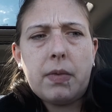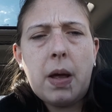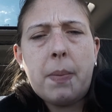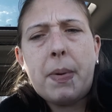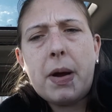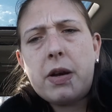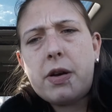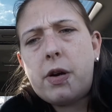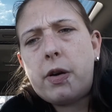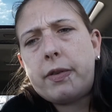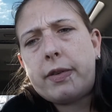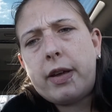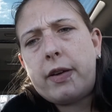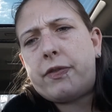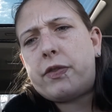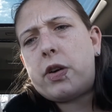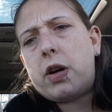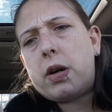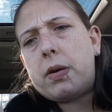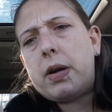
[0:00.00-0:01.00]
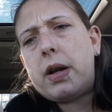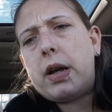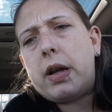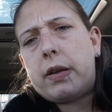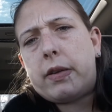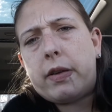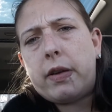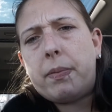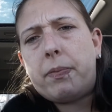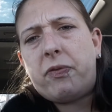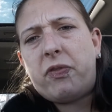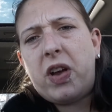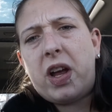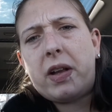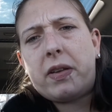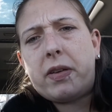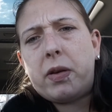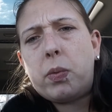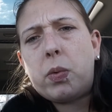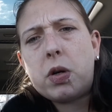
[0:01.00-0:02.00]
And by dirt sifter, it's a
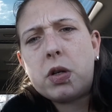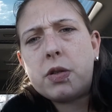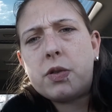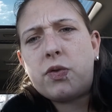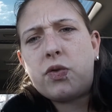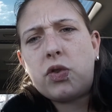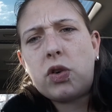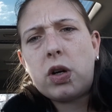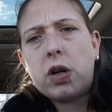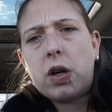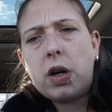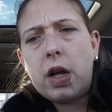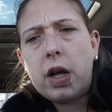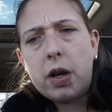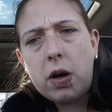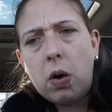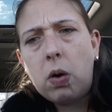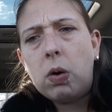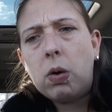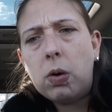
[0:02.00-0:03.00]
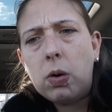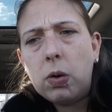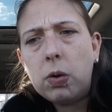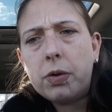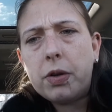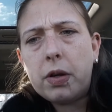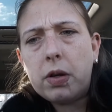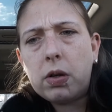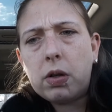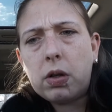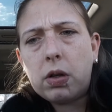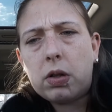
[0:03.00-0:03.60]
fancy words for an old